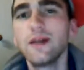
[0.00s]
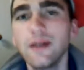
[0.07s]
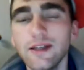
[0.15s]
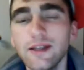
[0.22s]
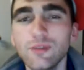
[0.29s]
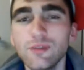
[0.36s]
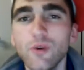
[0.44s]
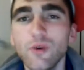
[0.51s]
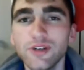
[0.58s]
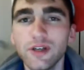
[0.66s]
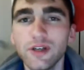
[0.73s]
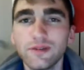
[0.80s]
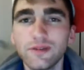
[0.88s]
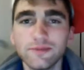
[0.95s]
it's wanting.
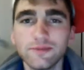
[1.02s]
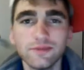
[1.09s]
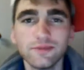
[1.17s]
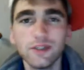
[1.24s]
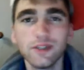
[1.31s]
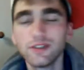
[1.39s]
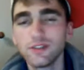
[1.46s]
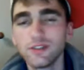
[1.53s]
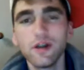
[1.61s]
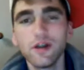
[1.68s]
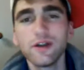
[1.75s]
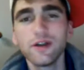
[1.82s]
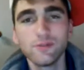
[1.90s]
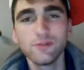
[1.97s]
It
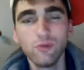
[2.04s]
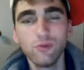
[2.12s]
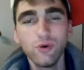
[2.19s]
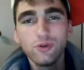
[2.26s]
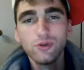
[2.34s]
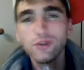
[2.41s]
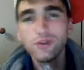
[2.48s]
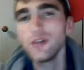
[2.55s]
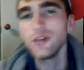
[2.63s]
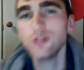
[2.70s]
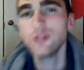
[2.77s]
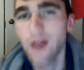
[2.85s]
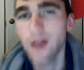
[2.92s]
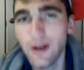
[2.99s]
desires more. You need
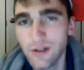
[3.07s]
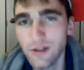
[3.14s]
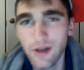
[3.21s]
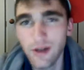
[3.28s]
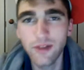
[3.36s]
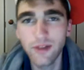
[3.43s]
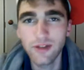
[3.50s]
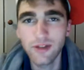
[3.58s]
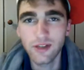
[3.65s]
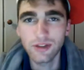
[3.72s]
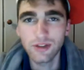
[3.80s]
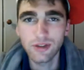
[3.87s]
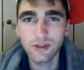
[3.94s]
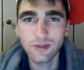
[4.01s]
to add it to other
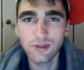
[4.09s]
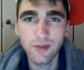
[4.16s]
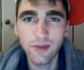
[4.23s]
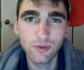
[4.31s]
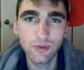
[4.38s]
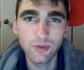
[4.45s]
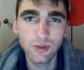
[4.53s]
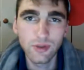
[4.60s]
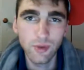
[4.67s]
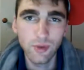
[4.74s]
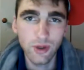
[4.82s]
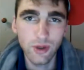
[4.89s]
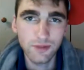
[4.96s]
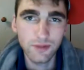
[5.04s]
textures to make it really
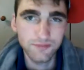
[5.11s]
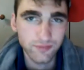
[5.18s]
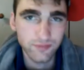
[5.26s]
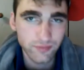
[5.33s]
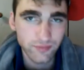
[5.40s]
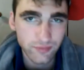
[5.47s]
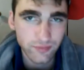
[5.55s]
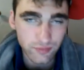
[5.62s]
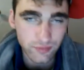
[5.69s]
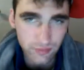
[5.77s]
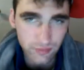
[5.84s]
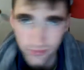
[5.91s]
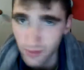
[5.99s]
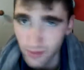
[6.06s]
work.
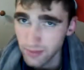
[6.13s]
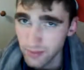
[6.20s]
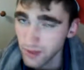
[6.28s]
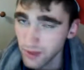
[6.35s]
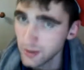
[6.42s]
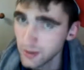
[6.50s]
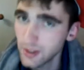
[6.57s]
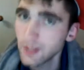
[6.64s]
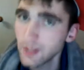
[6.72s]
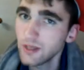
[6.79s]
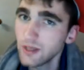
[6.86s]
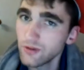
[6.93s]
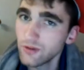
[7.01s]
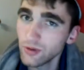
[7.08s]
But
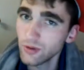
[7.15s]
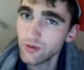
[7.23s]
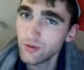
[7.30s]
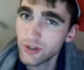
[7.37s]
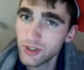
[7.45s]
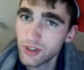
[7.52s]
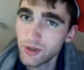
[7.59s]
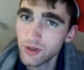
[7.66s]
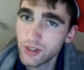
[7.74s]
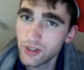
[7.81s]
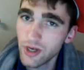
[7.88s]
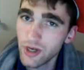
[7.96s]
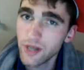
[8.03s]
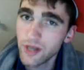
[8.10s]
if you're on a vegetarian
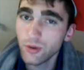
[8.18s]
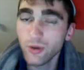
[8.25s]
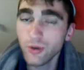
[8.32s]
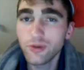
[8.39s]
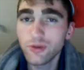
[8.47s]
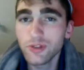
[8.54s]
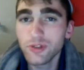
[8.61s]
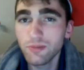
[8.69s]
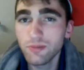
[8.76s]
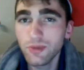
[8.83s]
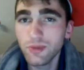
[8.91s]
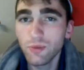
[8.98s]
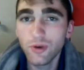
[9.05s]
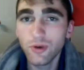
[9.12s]
diet, or you simply
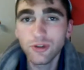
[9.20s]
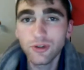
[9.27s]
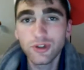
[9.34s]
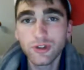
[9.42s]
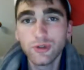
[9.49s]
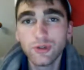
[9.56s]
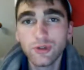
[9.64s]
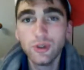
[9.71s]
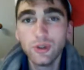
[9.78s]
want to